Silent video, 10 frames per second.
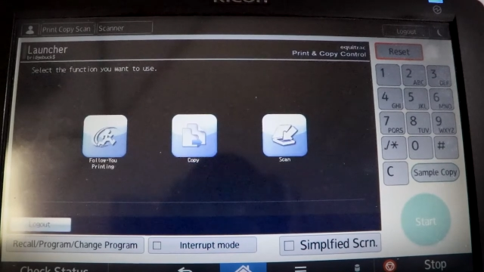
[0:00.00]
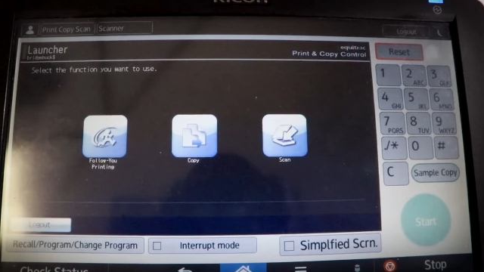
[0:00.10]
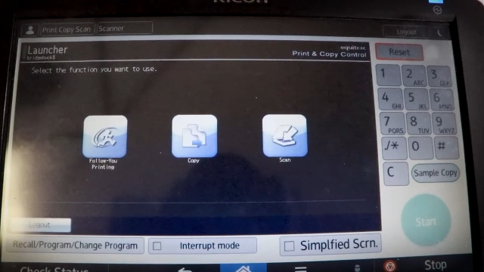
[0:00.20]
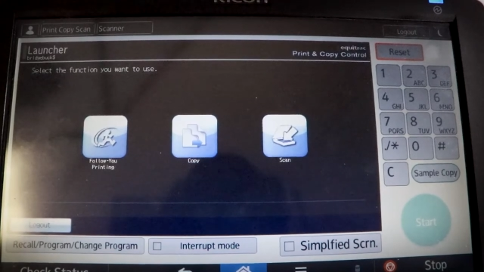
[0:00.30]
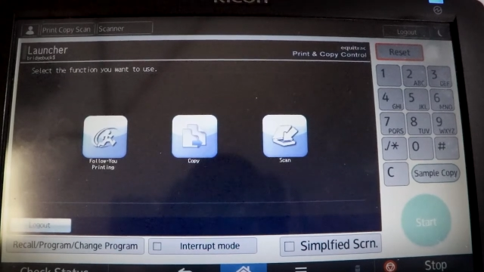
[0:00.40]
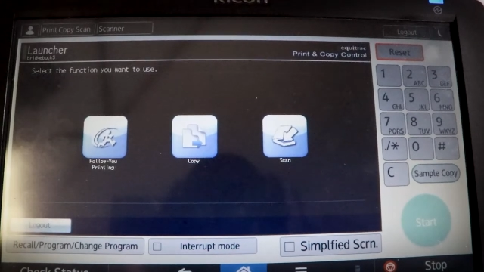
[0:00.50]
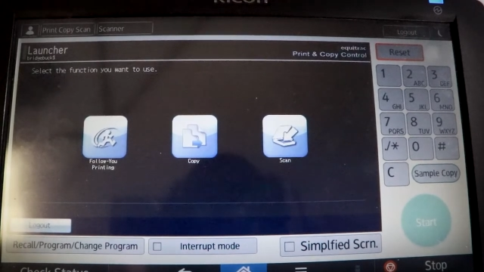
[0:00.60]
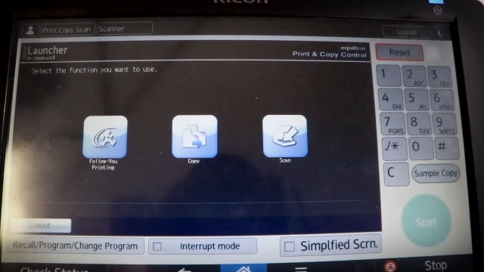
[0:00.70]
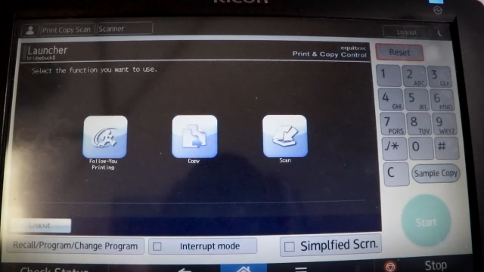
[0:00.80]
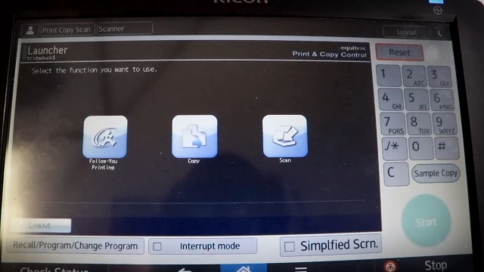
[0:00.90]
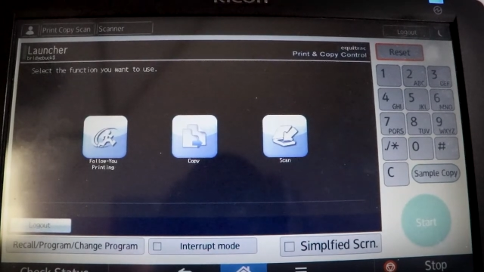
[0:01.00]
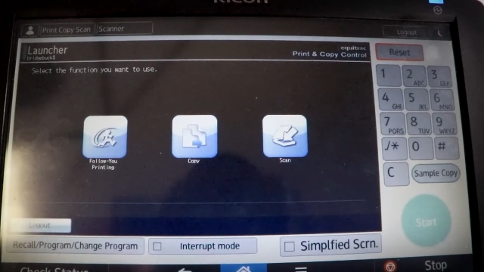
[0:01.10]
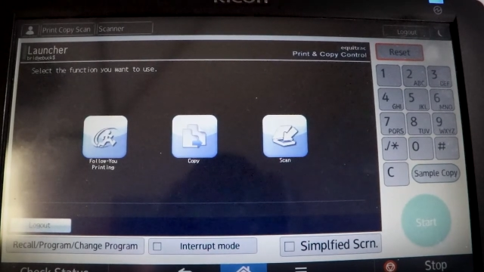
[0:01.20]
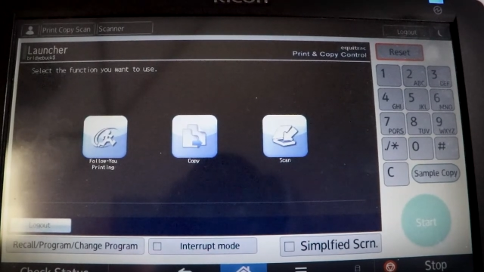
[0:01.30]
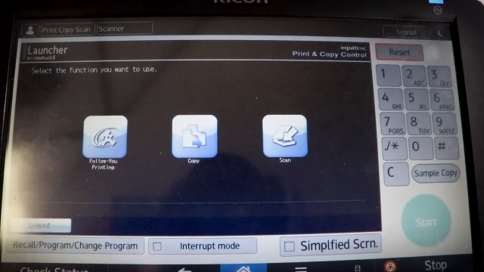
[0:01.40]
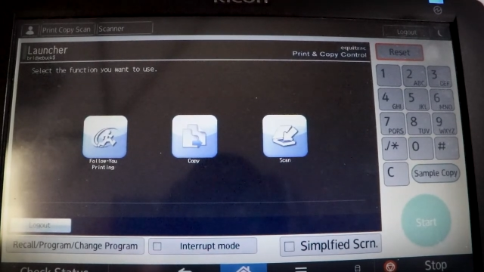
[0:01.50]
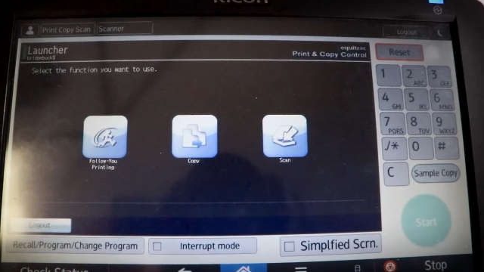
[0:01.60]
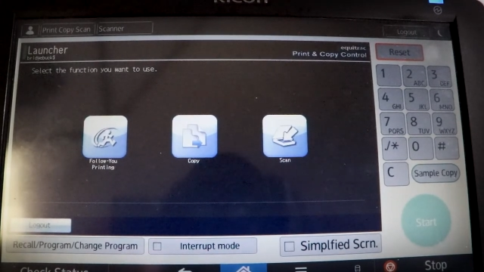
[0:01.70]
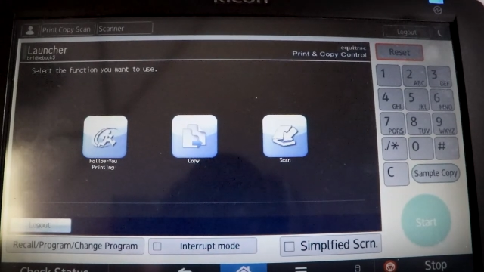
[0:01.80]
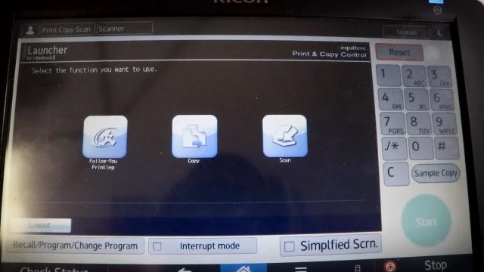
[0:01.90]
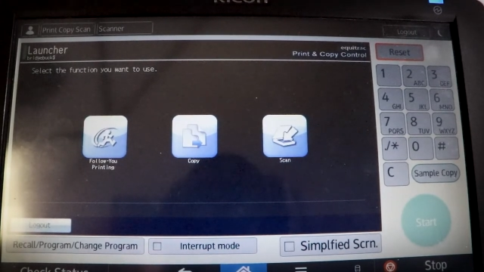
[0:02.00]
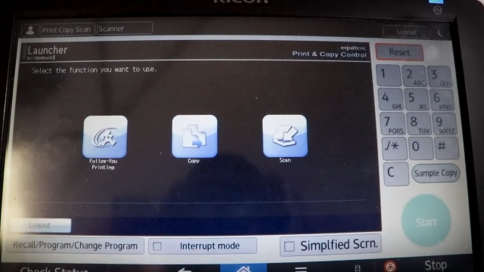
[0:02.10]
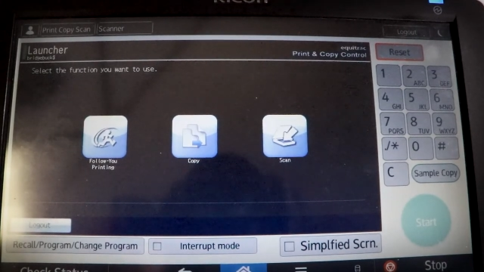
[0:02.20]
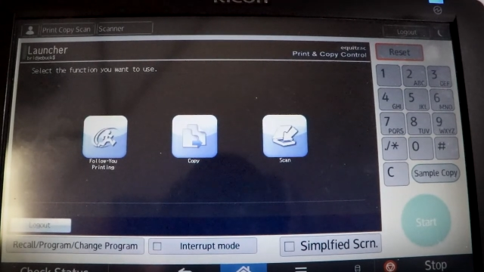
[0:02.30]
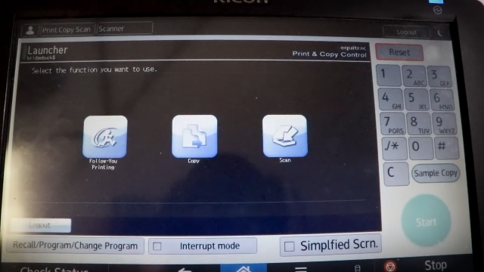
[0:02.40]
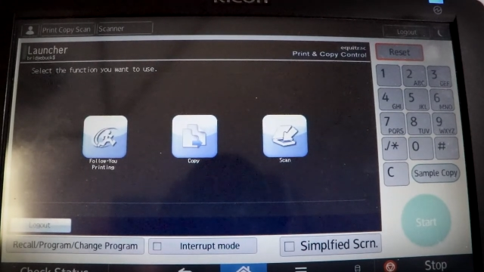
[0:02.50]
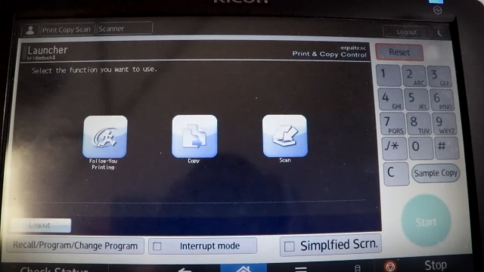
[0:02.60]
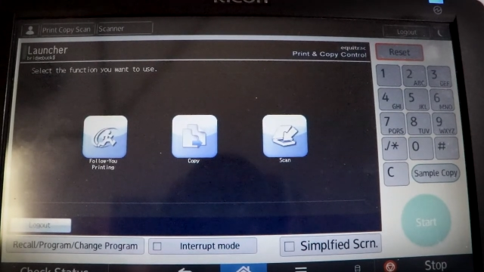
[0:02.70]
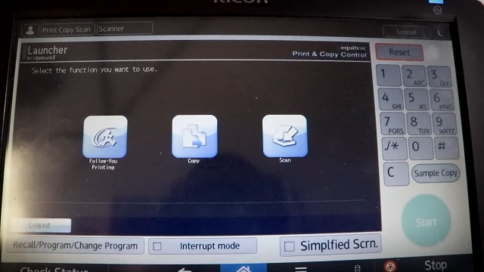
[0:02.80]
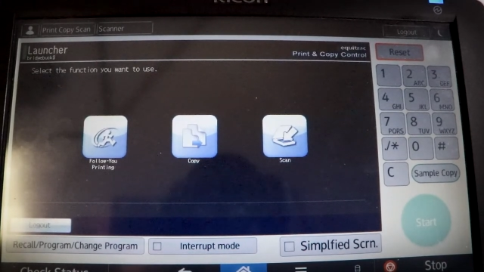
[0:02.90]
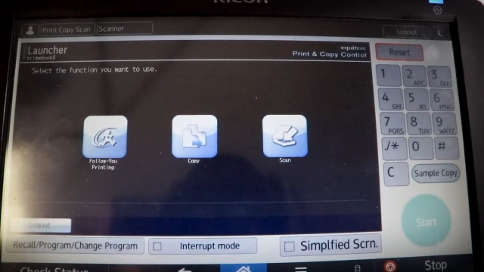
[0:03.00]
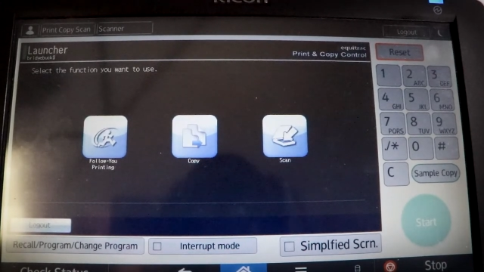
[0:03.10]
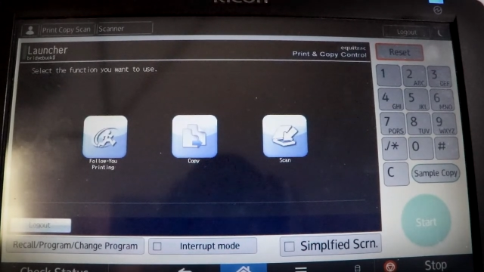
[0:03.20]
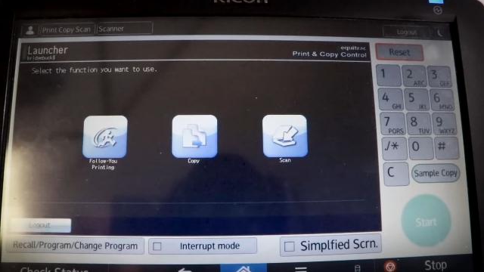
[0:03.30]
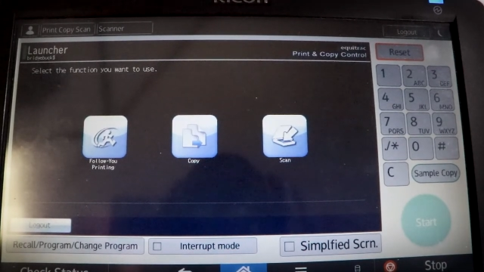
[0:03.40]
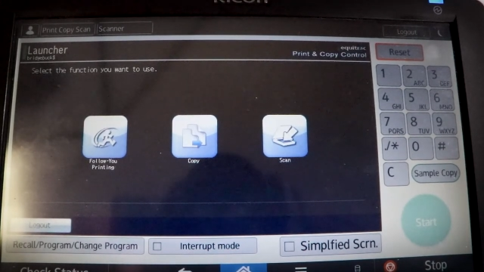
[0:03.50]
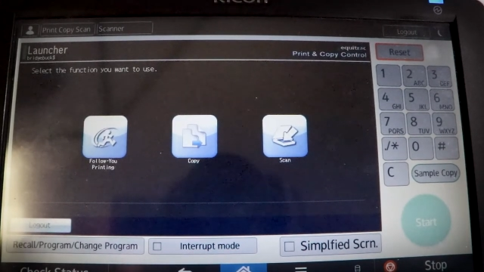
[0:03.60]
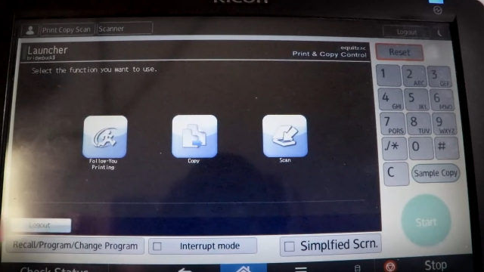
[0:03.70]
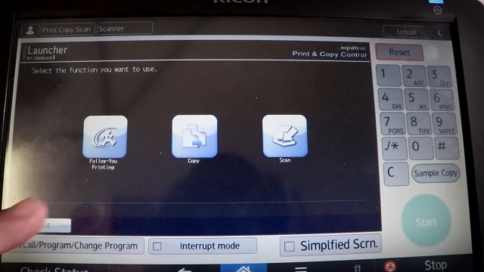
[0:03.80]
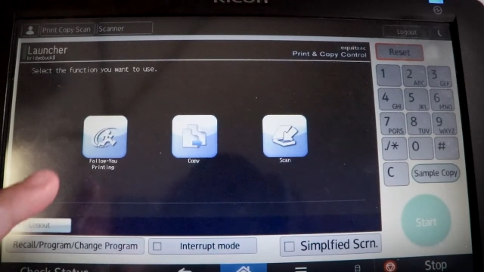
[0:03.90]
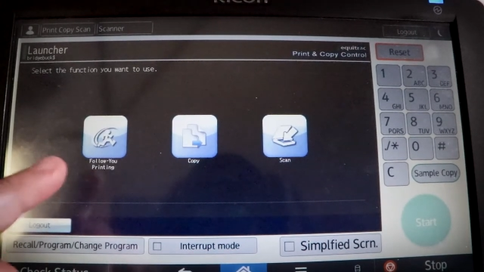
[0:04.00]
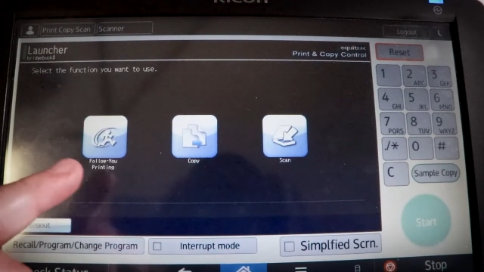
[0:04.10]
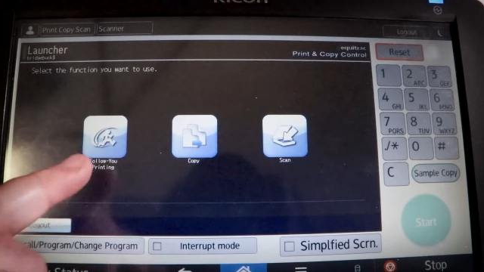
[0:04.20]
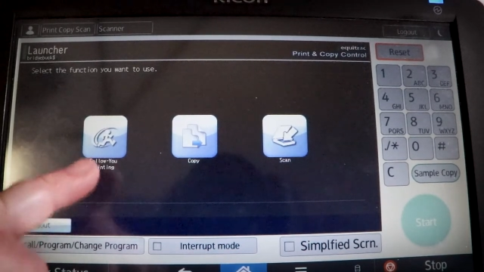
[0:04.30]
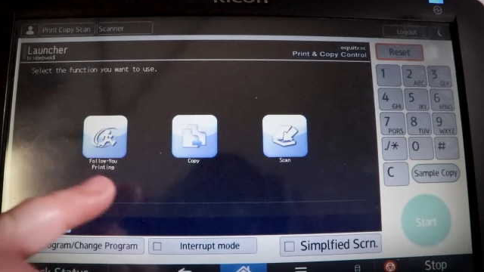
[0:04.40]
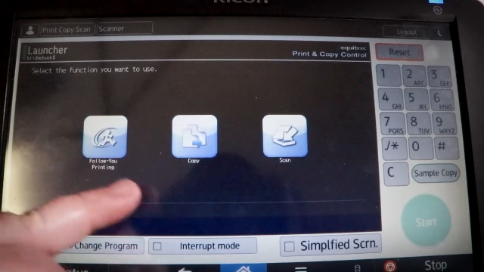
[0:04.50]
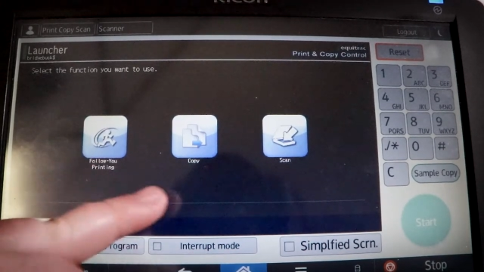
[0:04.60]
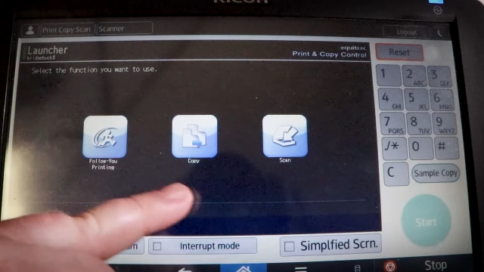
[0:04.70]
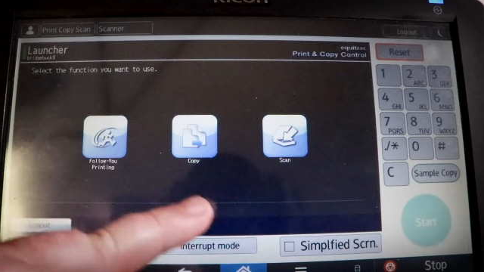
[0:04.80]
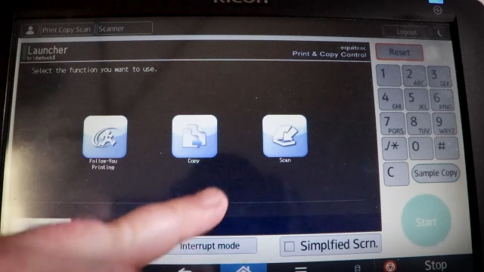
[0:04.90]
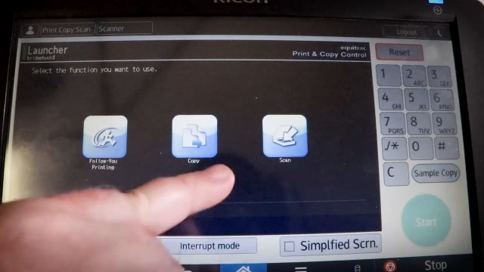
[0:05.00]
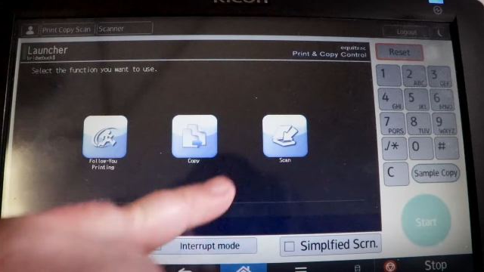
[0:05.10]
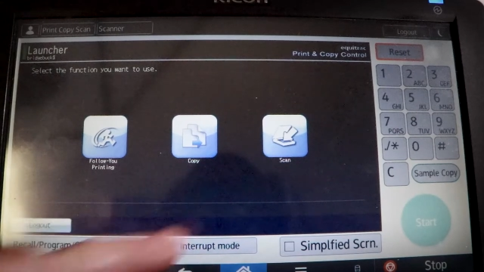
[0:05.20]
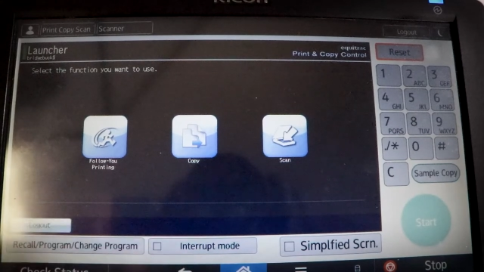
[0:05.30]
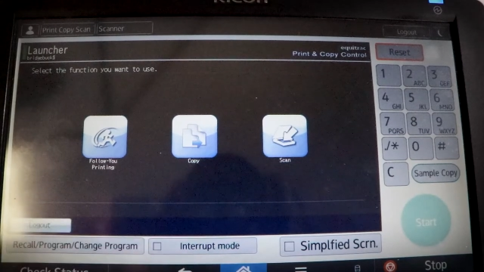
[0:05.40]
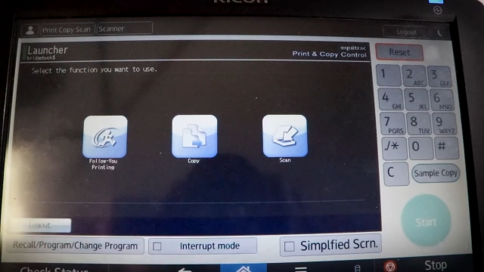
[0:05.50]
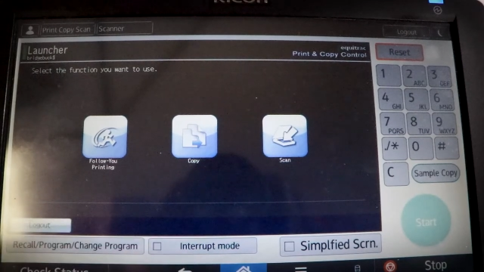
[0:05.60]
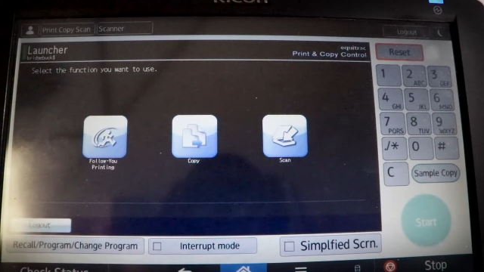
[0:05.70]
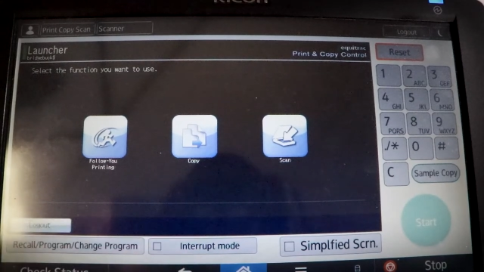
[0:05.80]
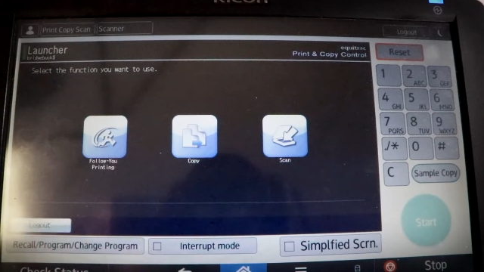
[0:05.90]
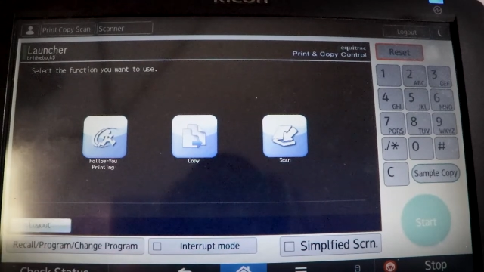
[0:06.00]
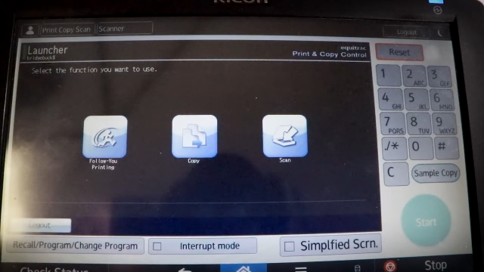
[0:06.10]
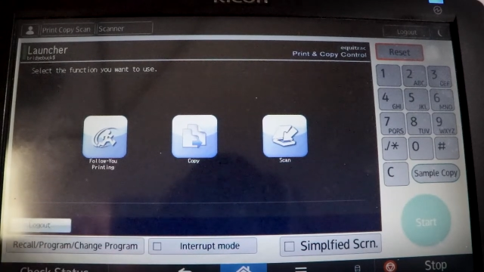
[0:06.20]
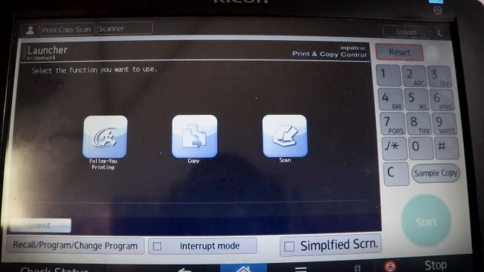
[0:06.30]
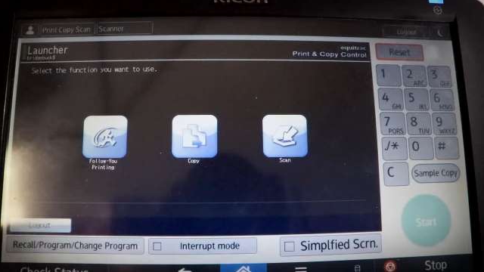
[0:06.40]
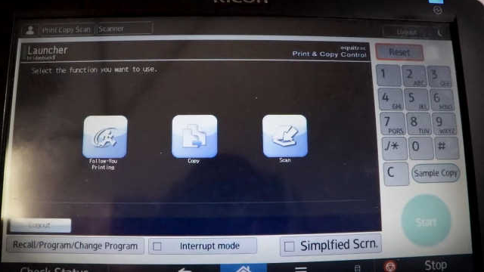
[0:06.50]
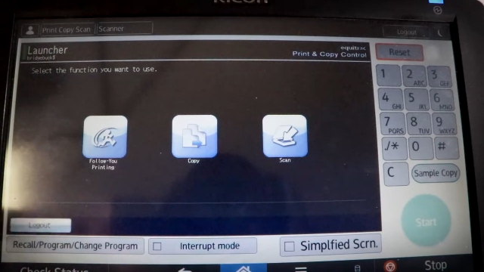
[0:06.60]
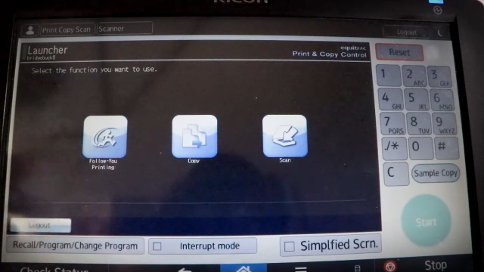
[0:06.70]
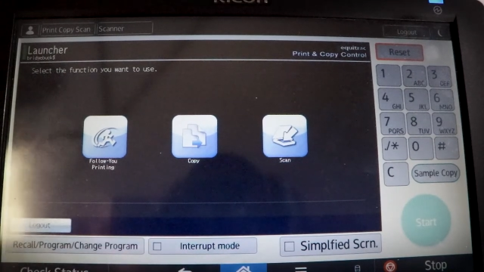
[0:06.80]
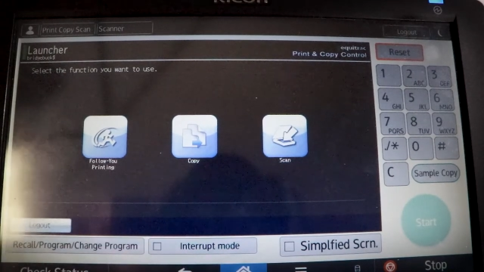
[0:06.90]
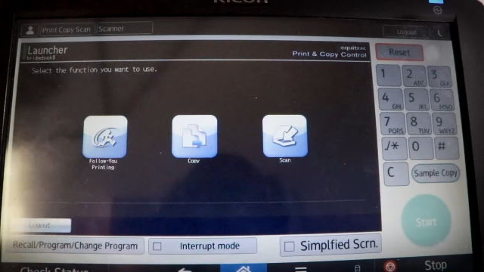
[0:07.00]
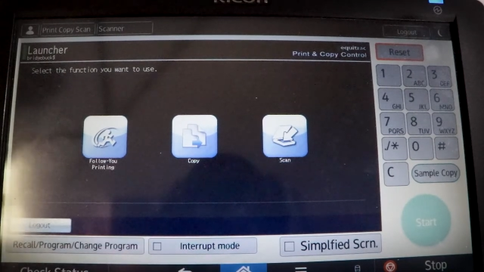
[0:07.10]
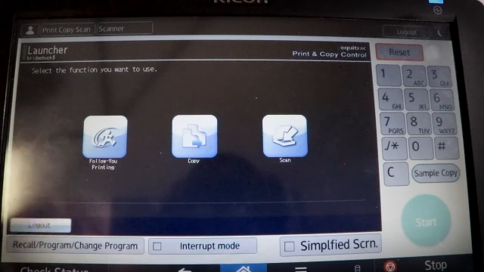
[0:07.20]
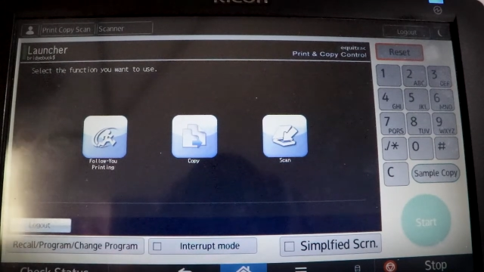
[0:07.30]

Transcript: [unreadable: no face in view]